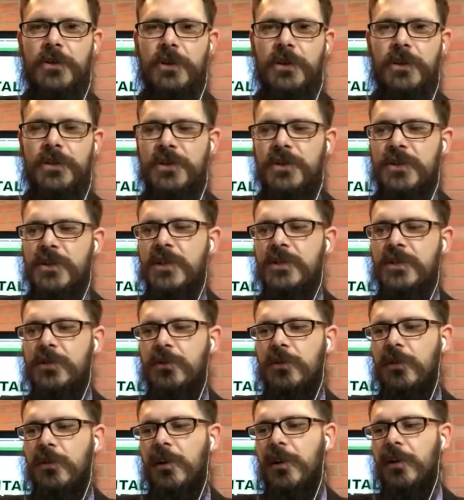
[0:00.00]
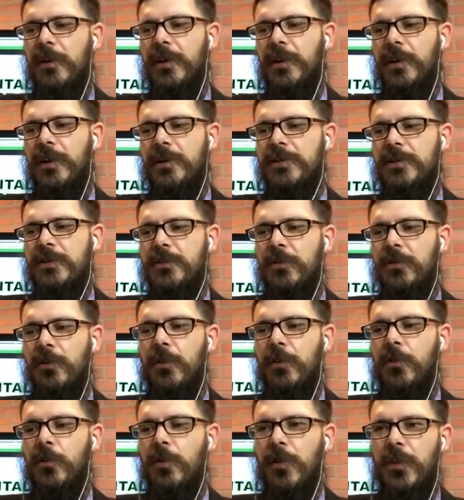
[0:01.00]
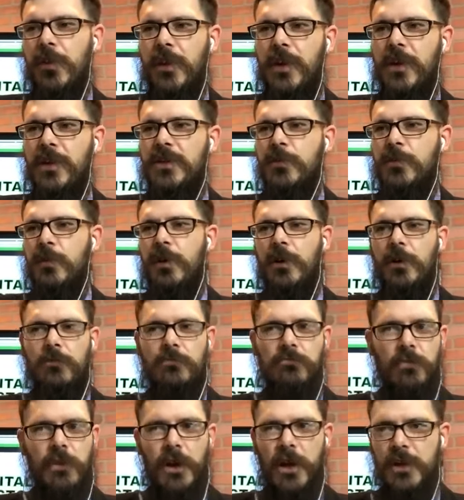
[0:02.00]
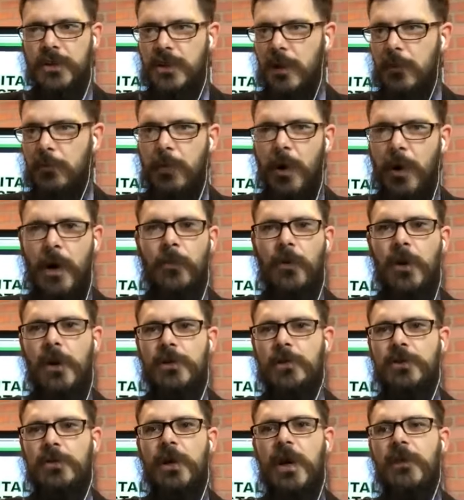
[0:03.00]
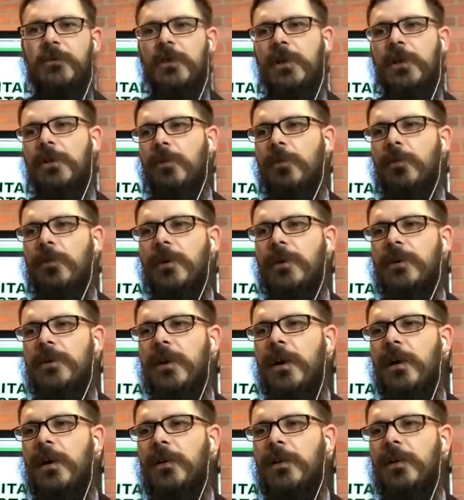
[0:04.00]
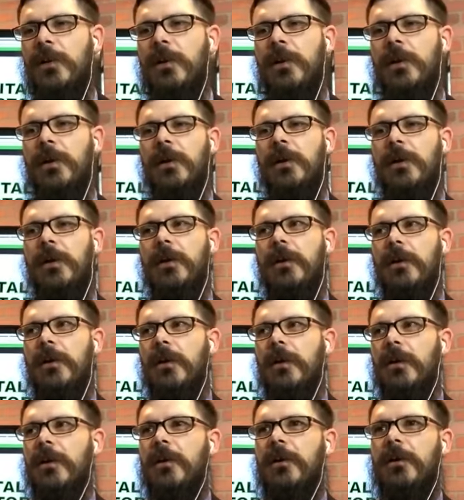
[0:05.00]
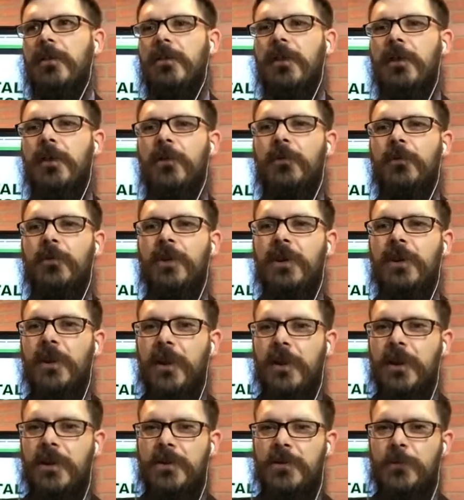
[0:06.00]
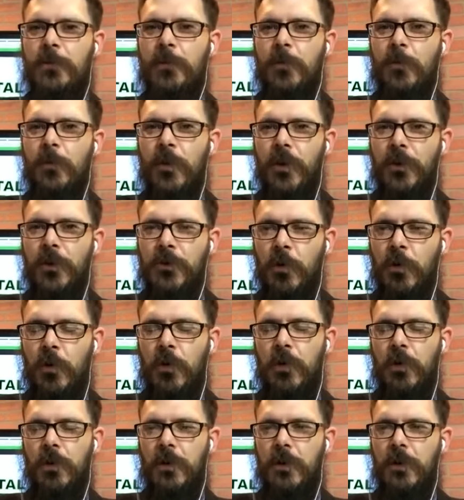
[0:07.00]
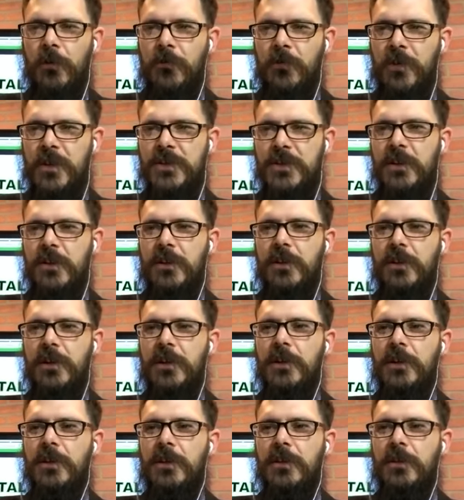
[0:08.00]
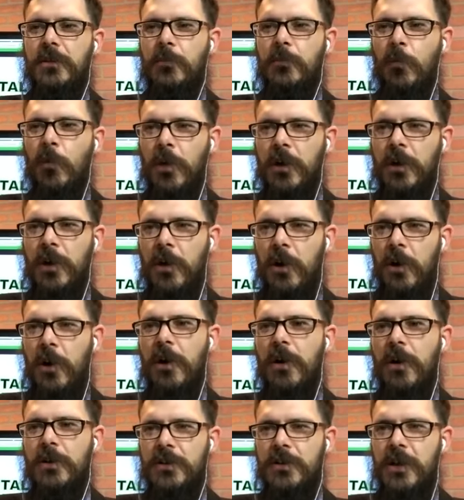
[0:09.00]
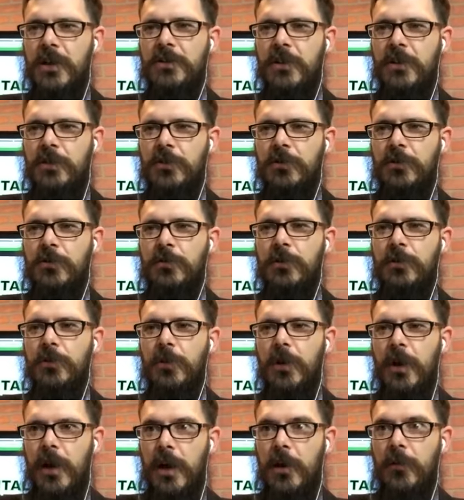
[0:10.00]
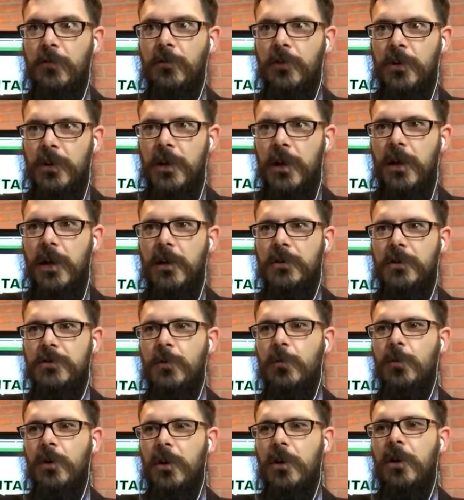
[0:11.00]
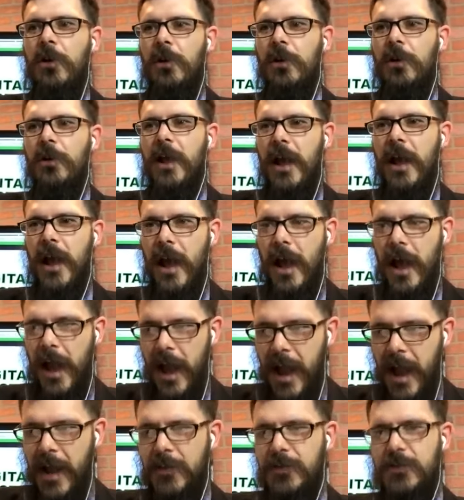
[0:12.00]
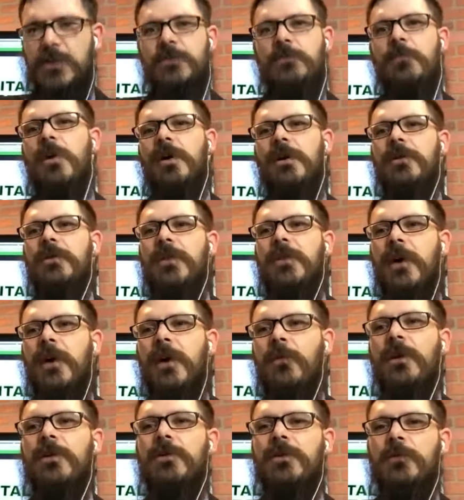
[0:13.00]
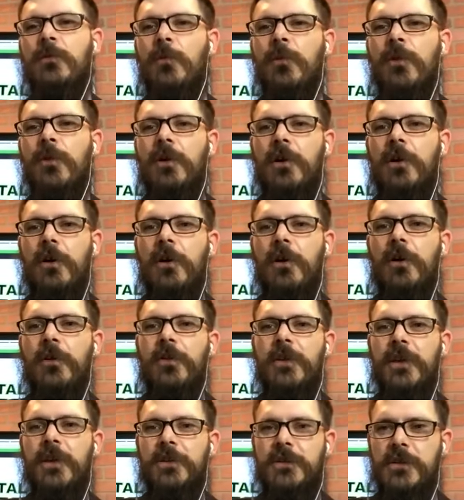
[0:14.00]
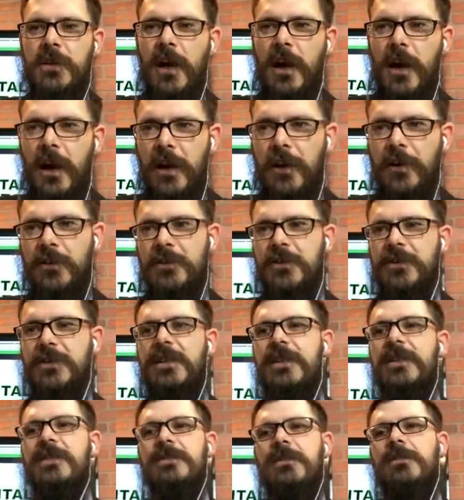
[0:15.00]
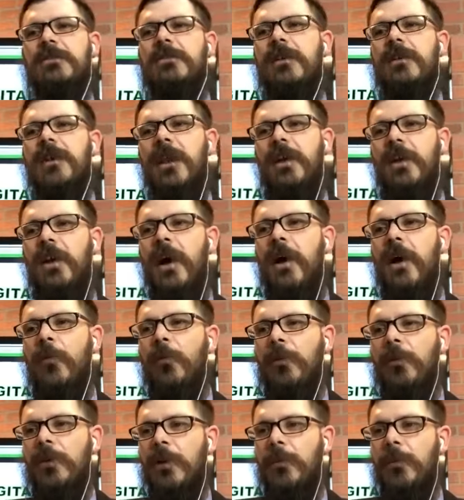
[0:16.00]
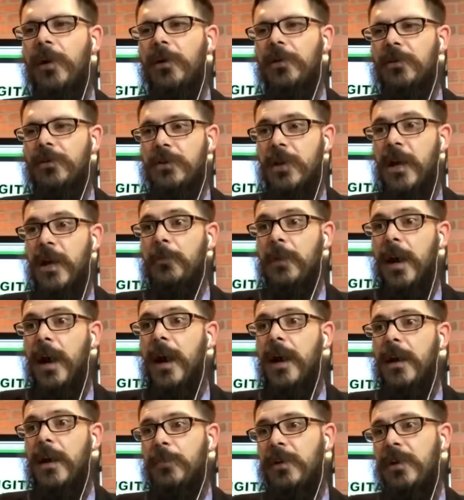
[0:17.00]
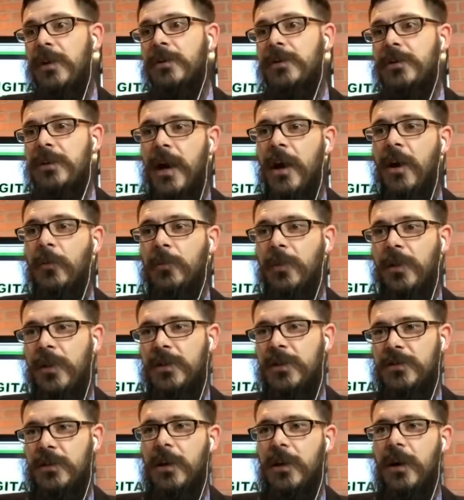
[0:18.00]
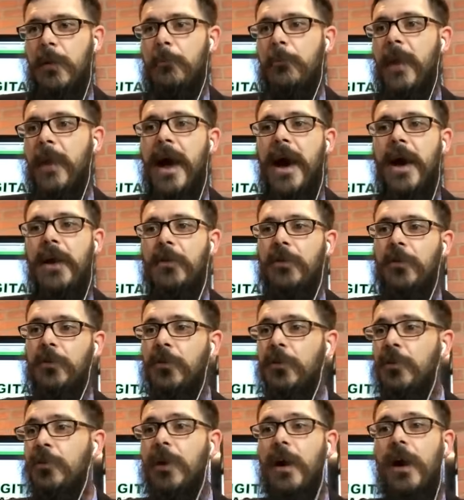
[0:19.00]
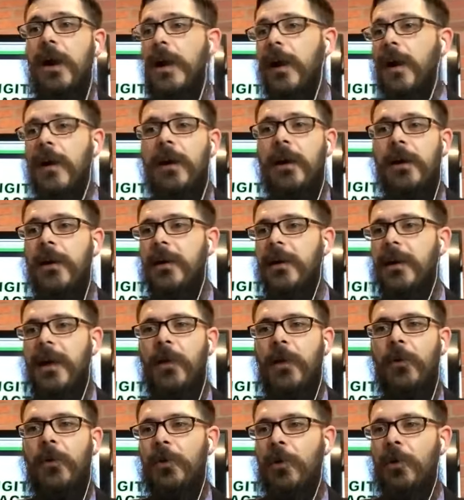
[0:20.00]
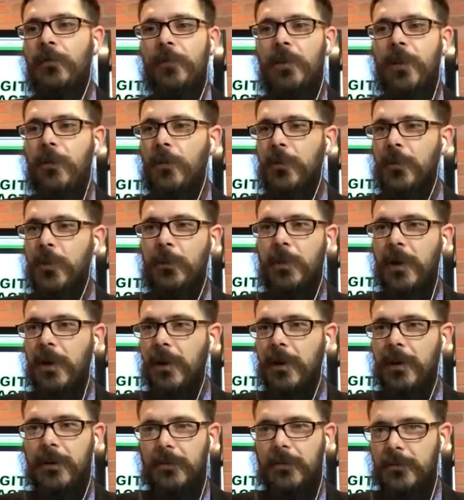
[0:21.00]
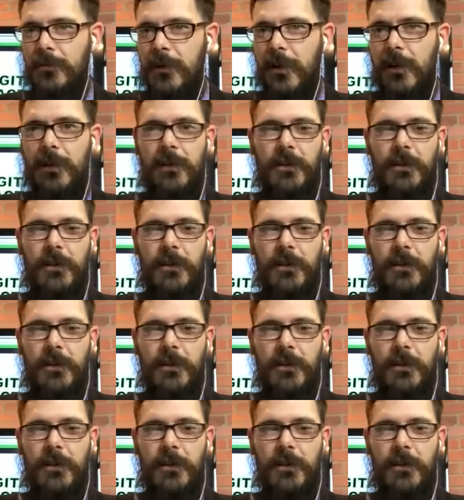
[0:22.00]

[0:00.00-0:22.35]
in seasonal areas, you know, the Northeast where it's a bum rush, you have to get the work done. They don't realize the toll physically working hard takes on your crew every day. So work hard and smart. That way you can work hard the entire season and not worry about your top guy being down because he got mad at the new guy and went over there with a pick, right?